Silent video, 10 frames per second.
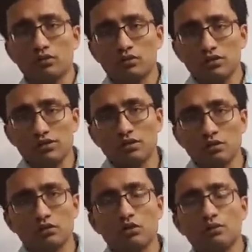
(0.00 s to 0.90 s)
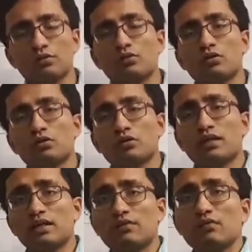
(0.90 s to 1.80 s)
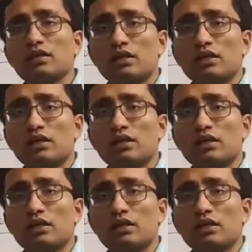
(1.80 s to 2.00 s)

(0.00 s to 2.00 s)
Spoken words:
so this is how the purpose of growth they can evolve,